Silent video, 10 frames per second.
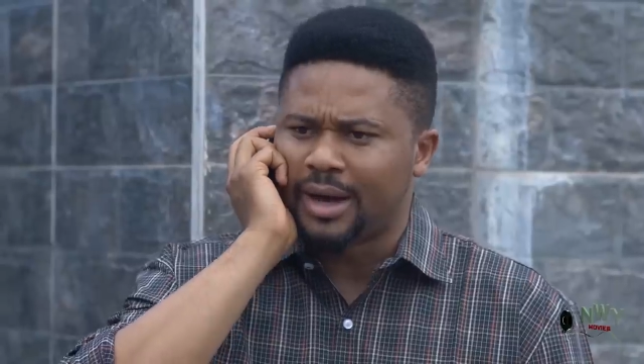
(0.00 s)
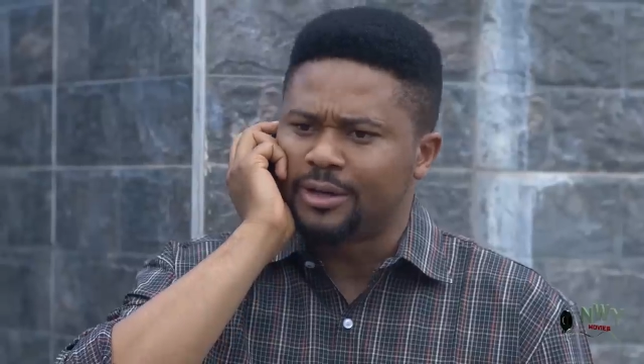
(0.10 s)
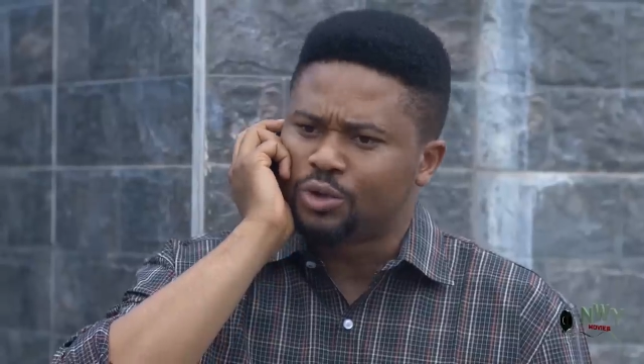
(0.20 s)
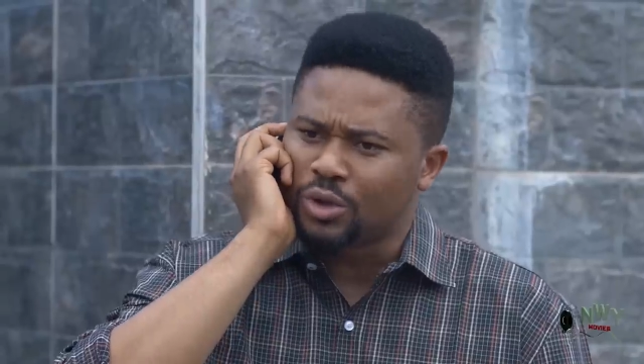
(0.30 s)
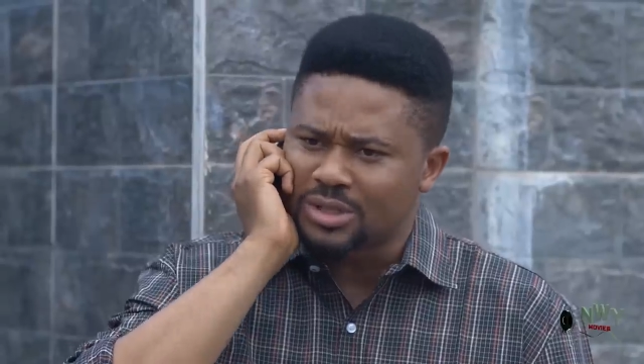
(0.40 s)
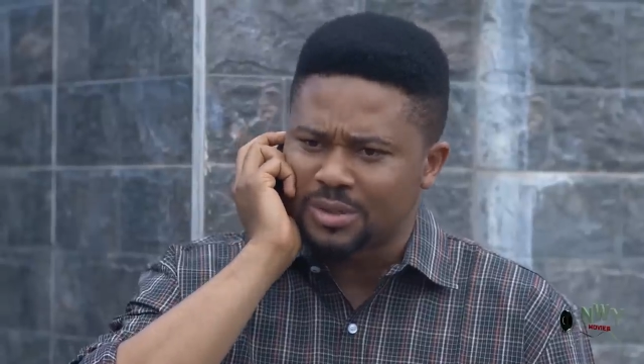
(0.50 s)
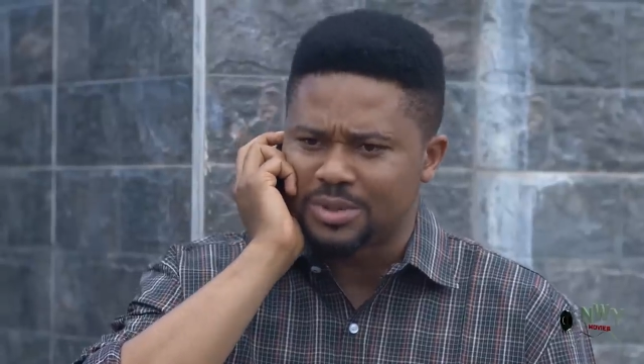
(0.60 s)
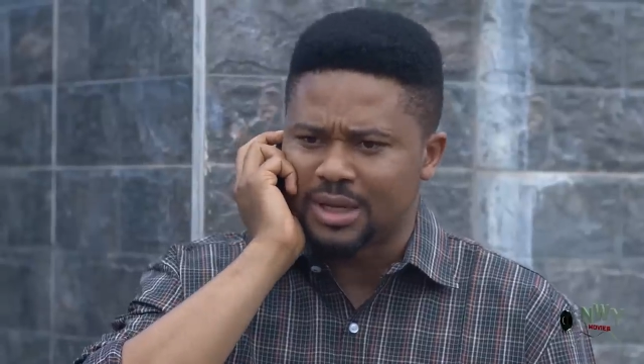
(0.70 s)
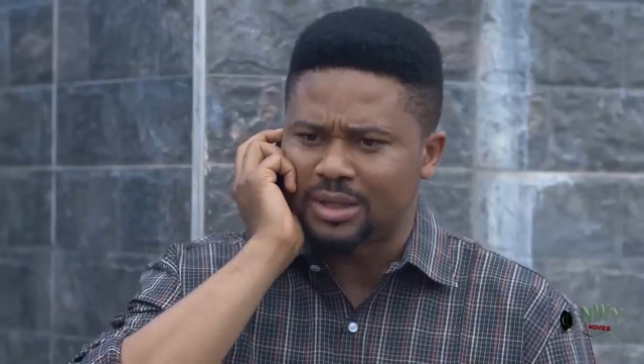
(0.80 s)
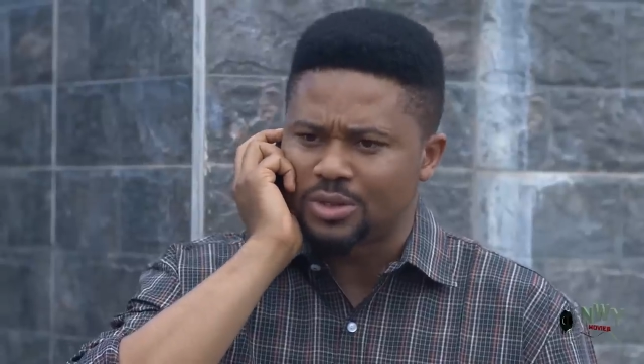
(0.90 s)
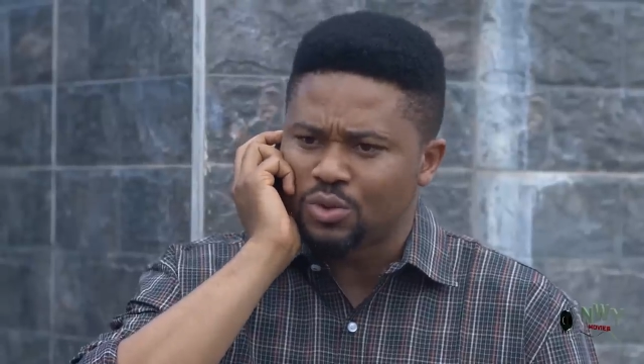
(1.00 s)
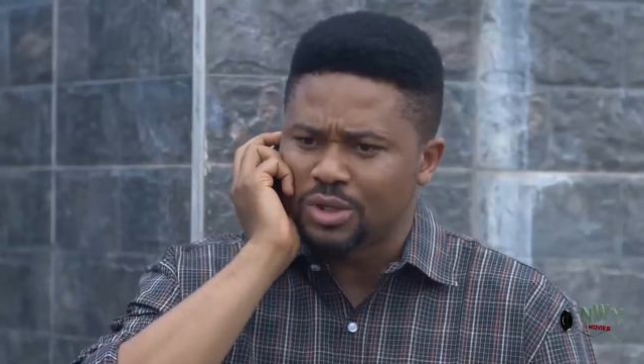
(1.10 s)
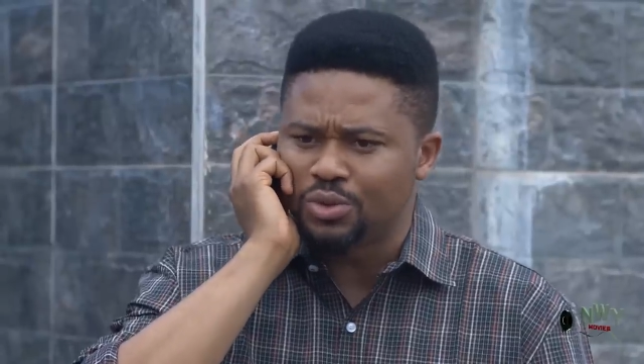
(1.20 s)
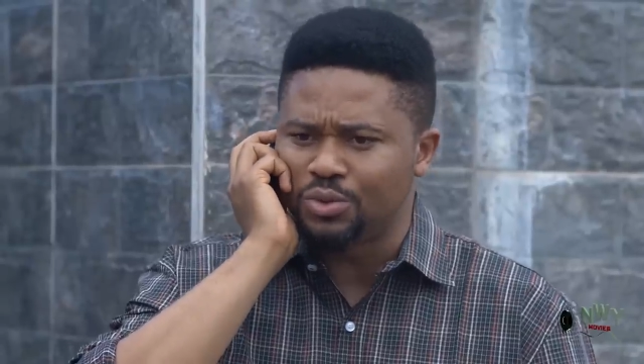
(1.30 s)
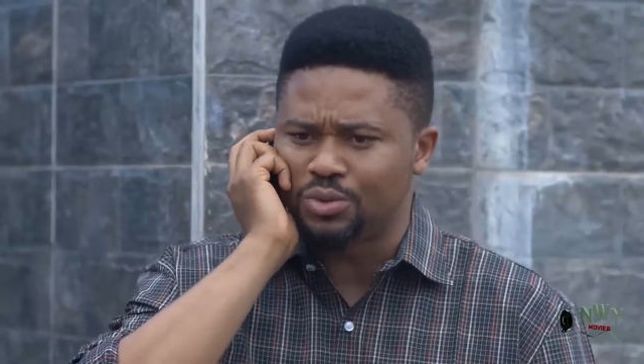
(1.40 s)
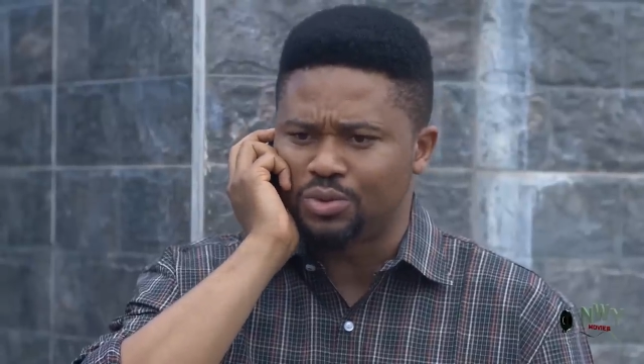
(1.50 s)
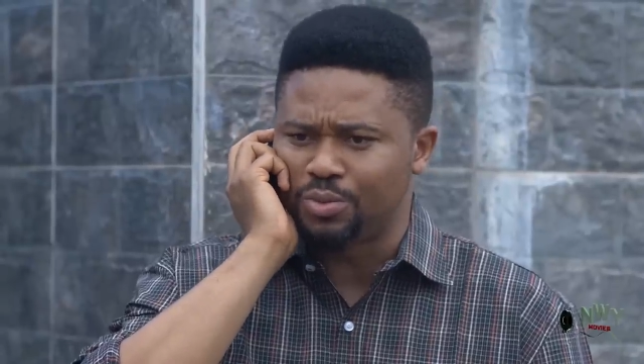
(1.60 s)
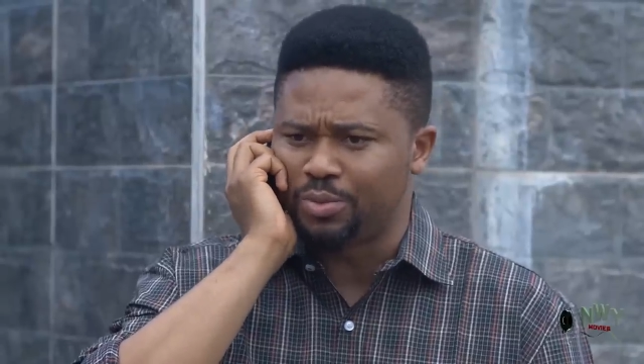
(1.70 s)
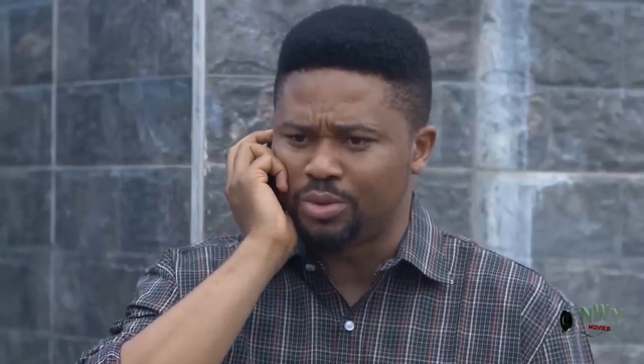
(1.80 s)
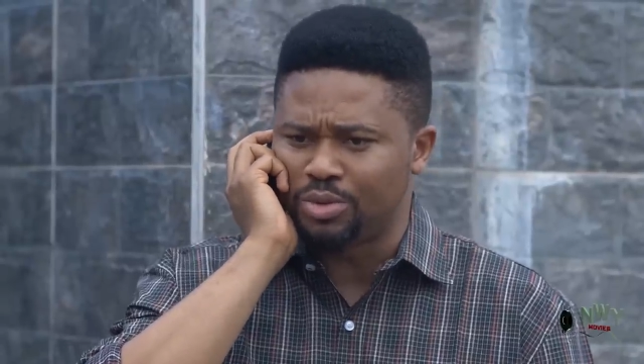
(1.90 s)
I trust him, sir. There's no need to
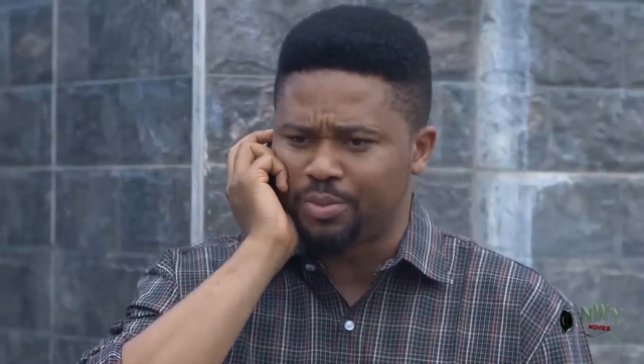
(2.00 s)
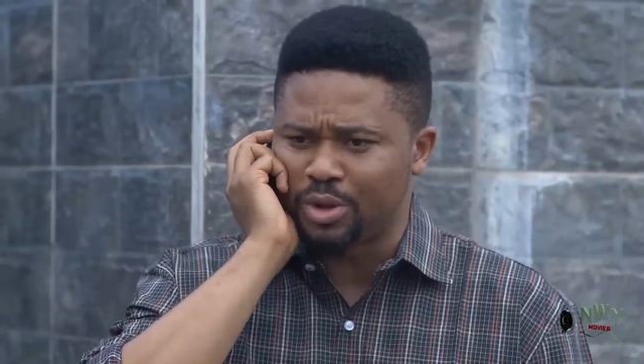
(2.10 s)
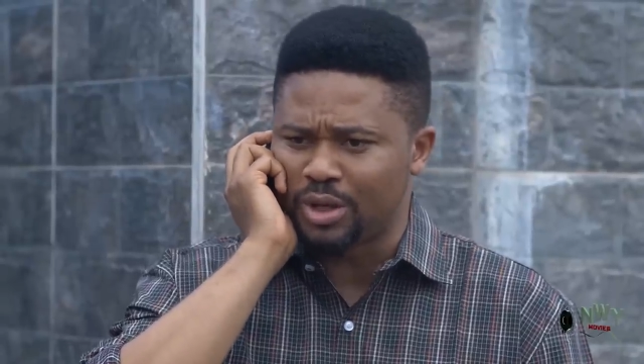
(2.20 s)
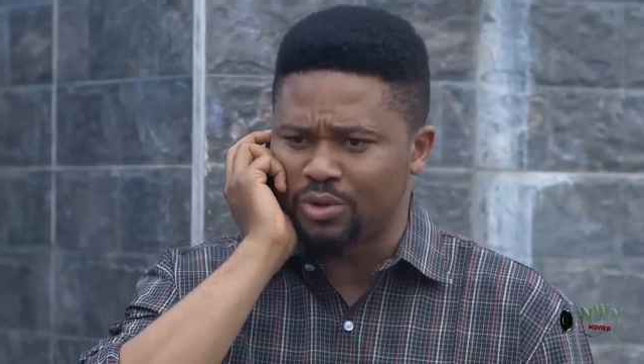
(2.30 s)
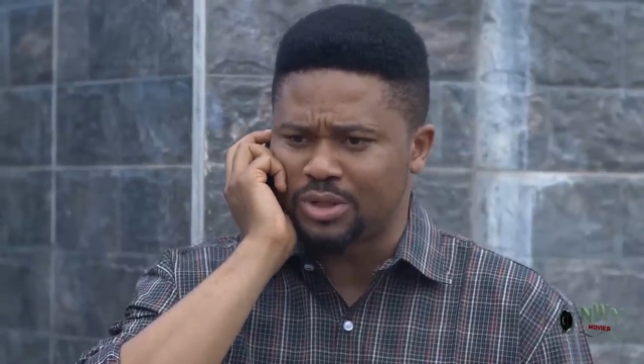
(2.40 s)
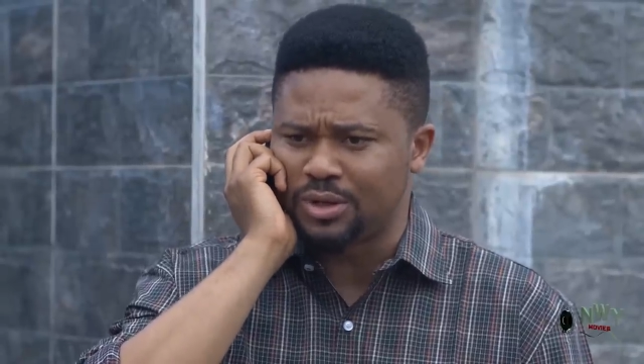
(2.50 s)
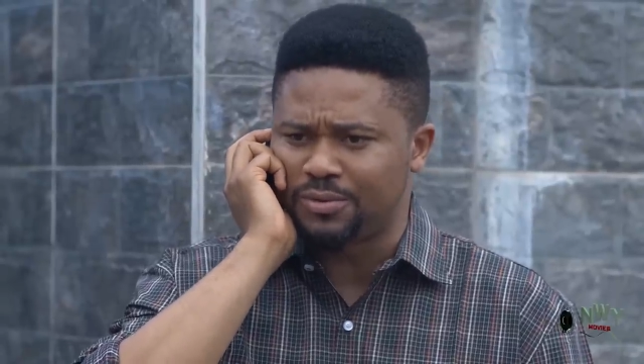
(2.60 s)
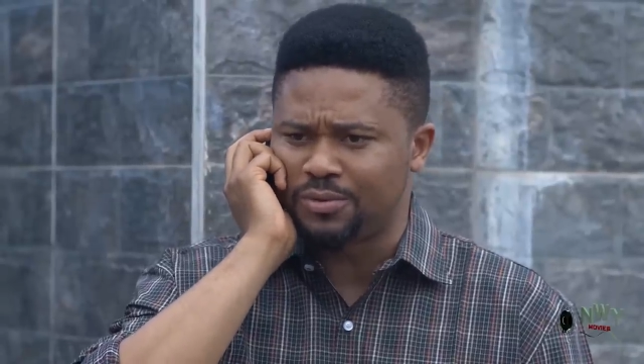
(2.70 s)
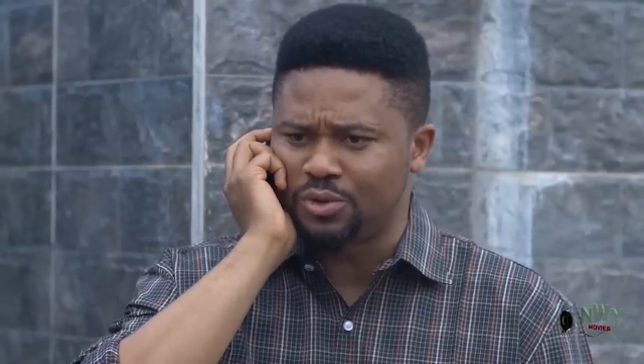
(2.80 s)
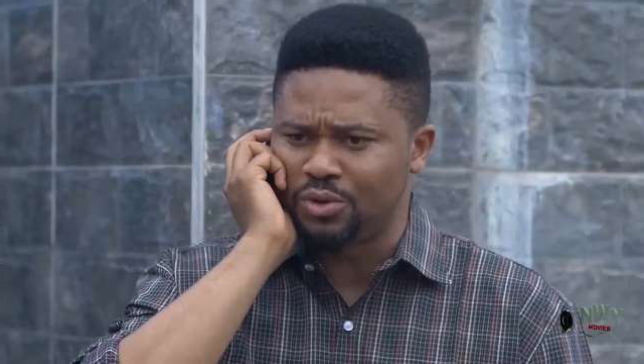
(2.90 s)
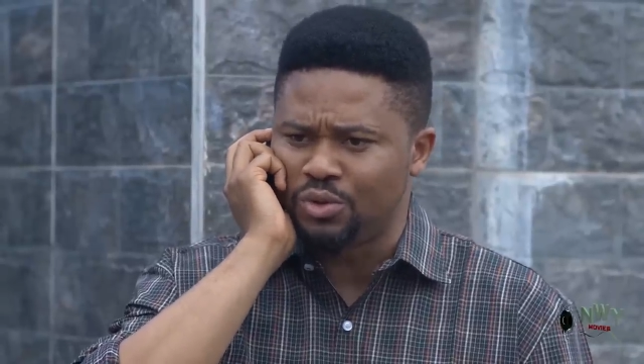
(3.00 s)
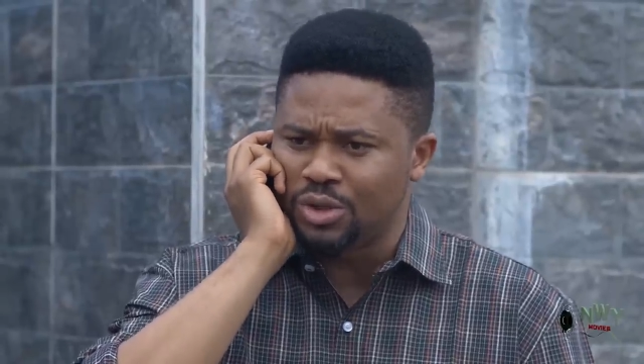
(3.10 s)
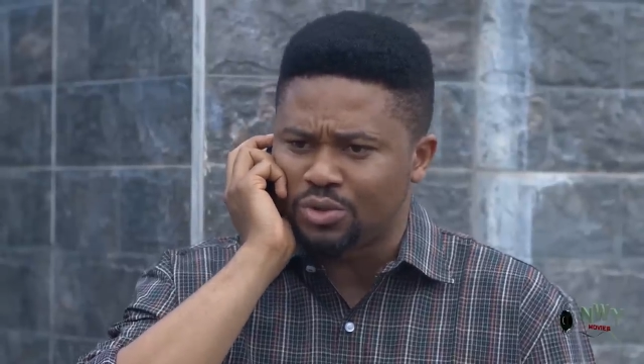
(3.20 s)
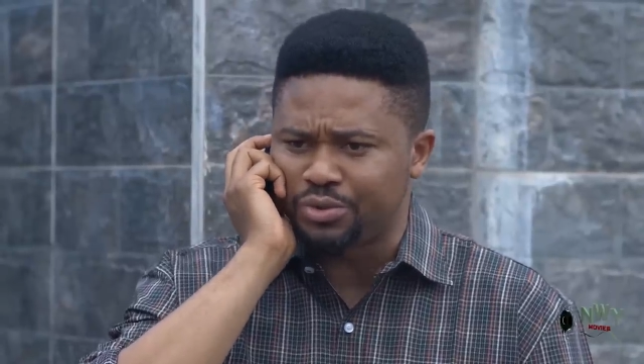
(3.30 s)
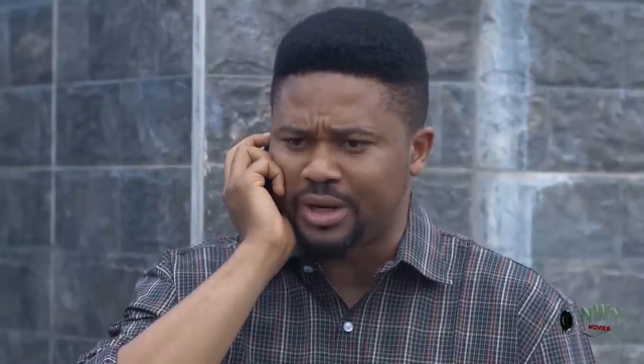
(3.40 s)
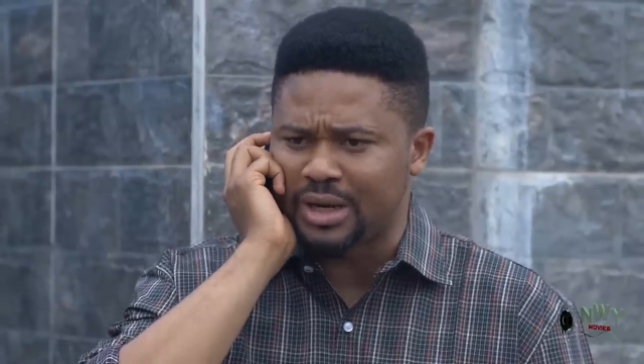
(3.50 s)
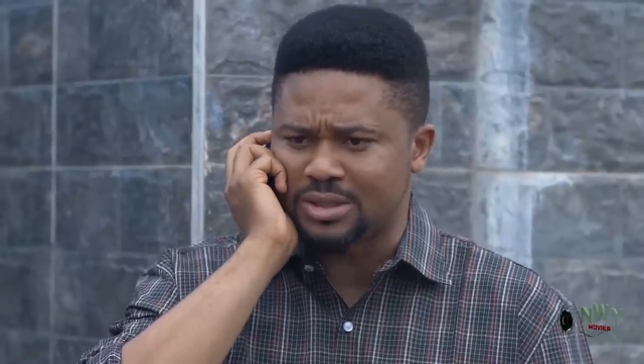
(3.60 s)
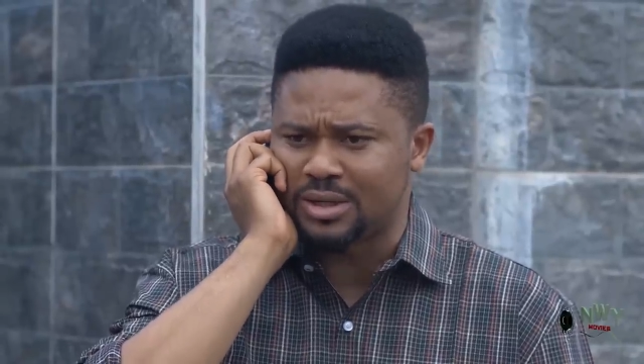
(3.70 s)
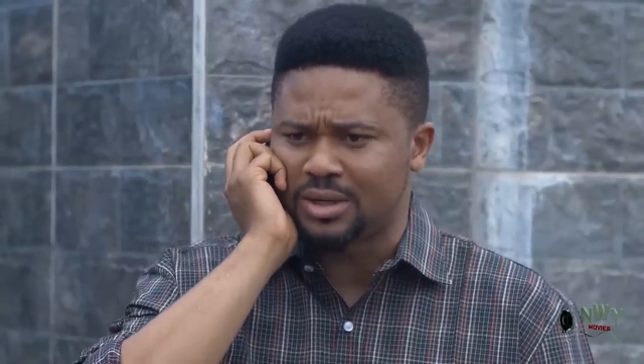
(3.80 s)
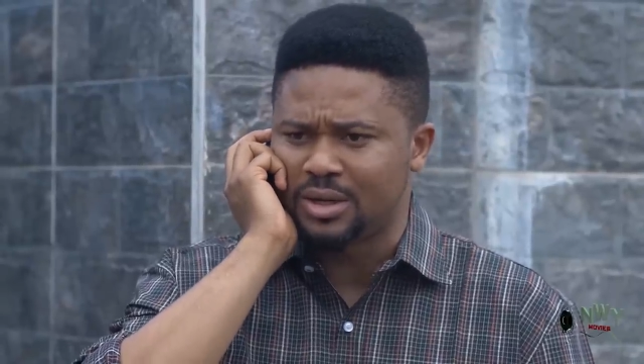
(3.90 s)
bother yourself. You need to
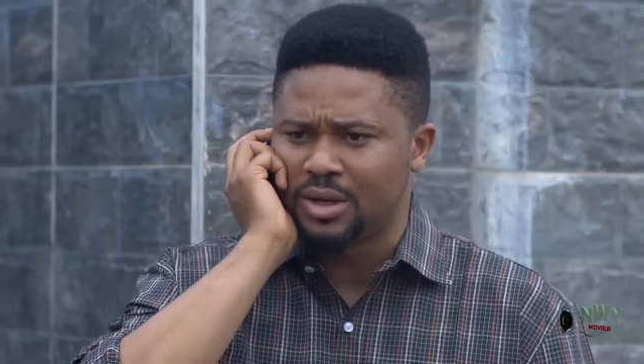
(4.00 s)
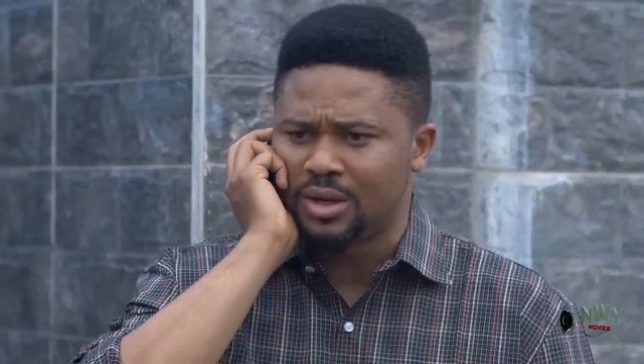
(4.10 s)
relax, sir.